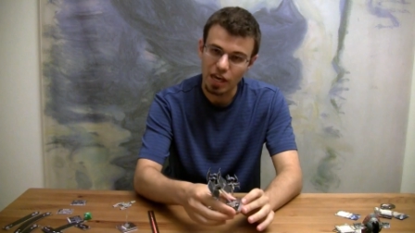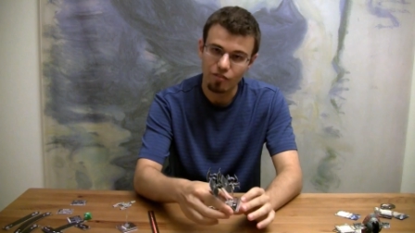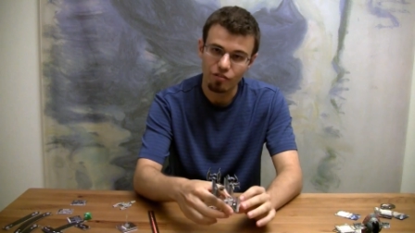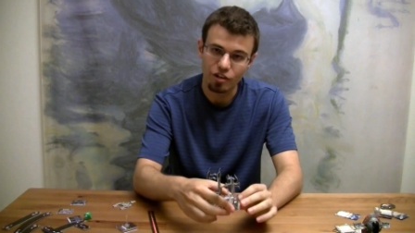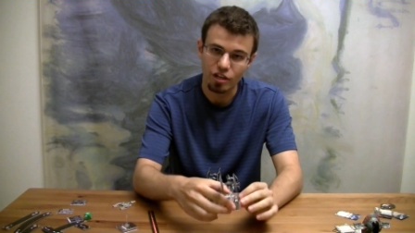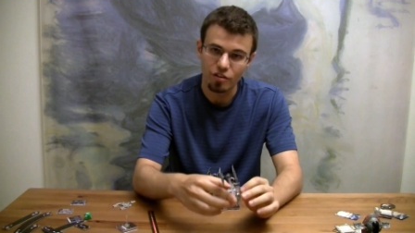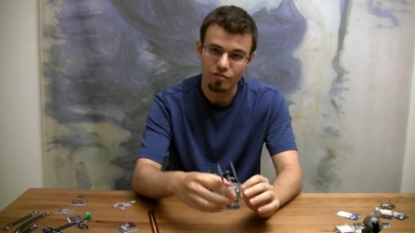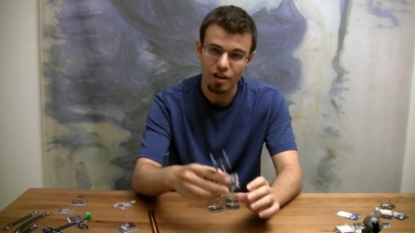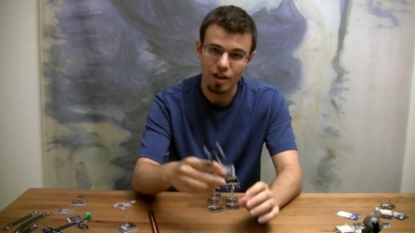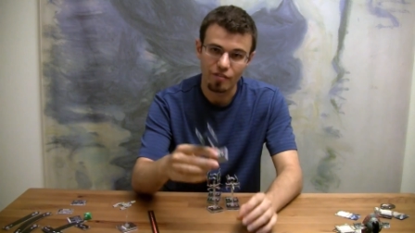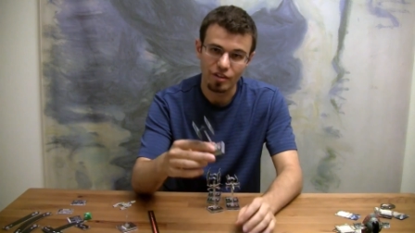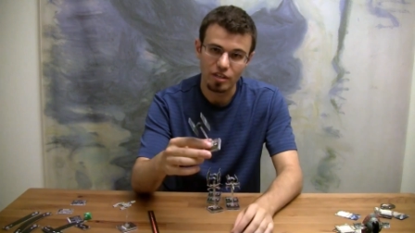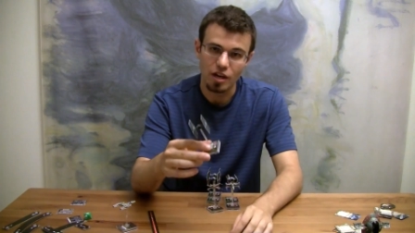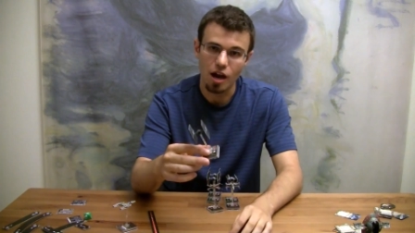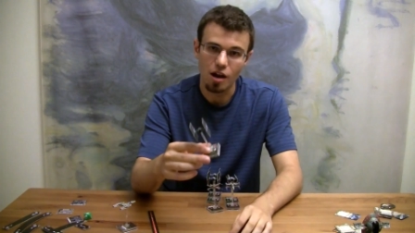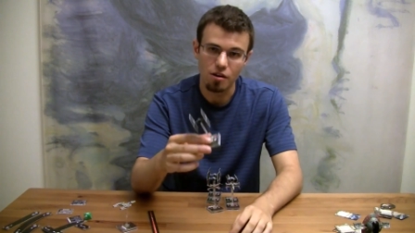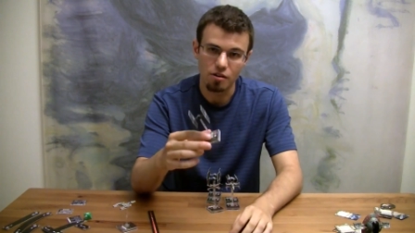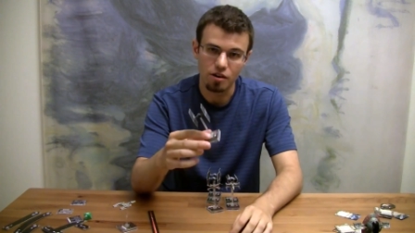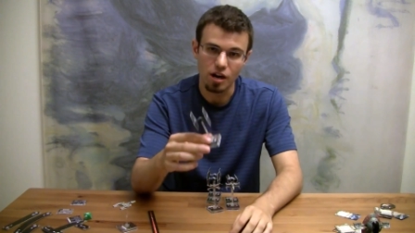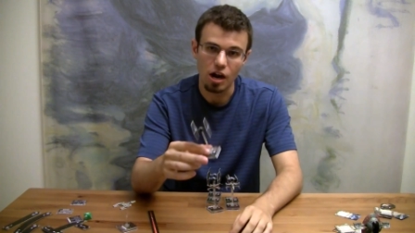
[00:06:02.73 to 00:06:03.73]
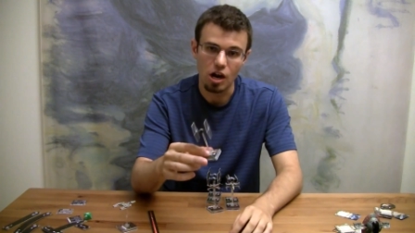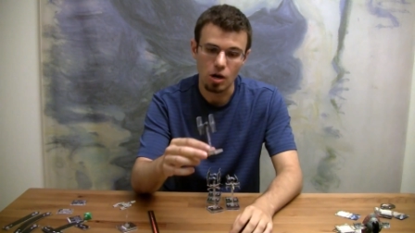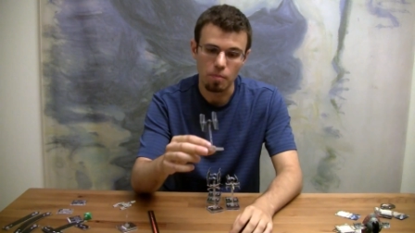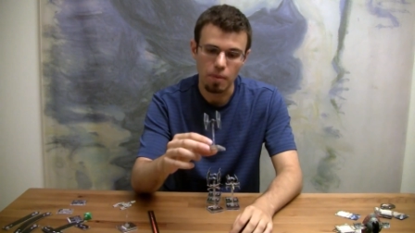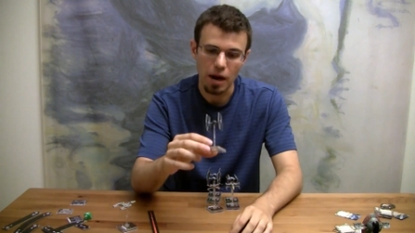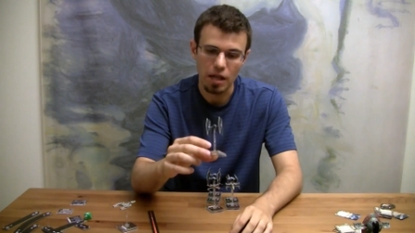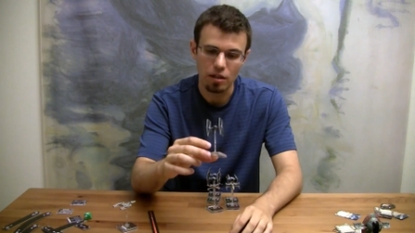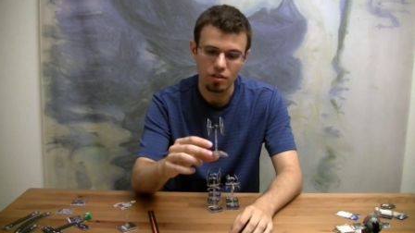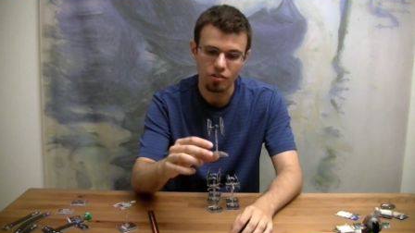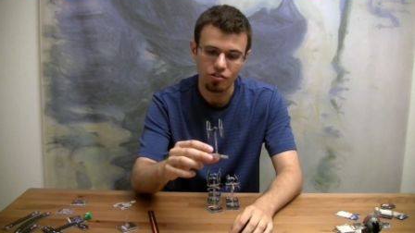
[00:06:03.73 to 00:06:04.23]
advocate of having higher and higher
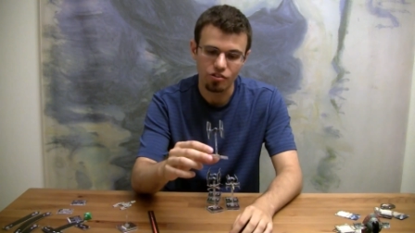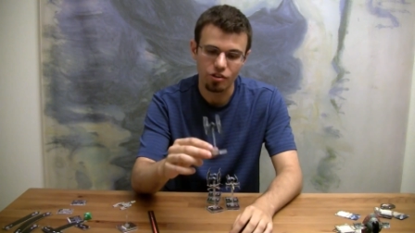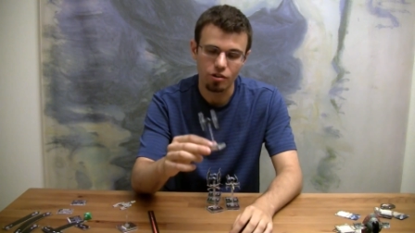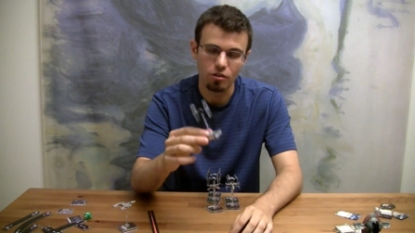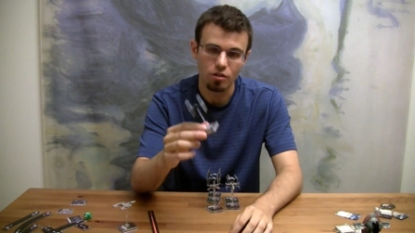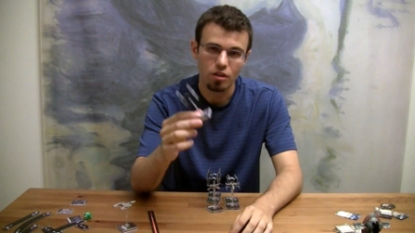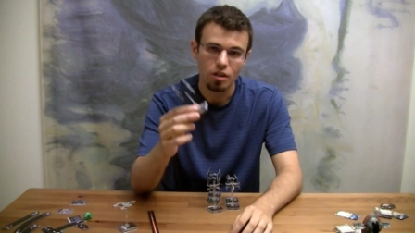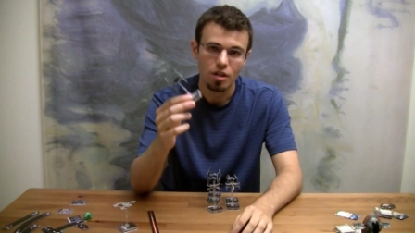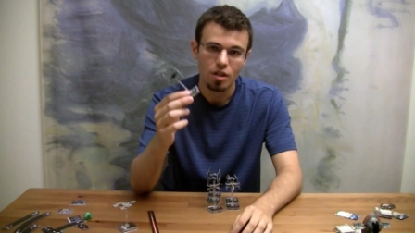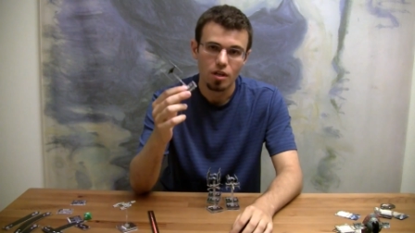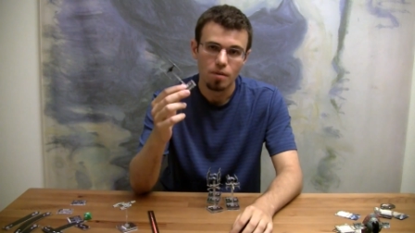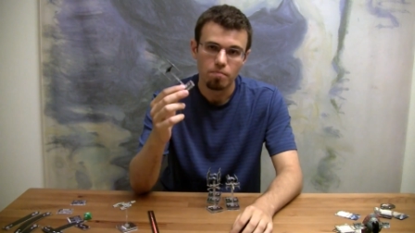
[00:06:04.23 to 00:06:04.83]
pilot skill.